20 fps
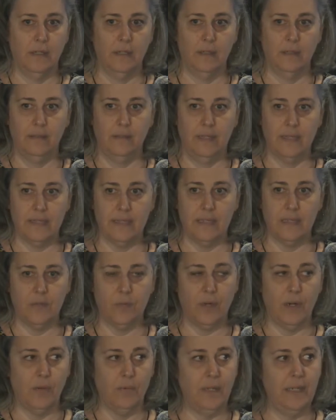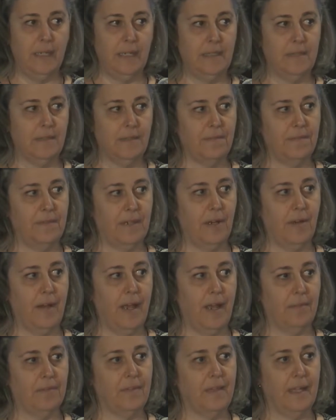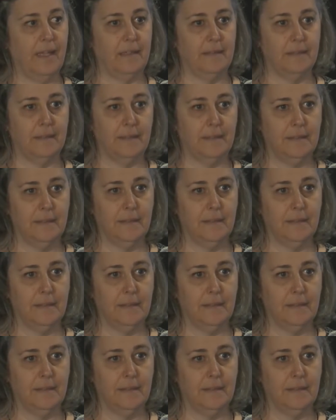This is where we need to figure out things.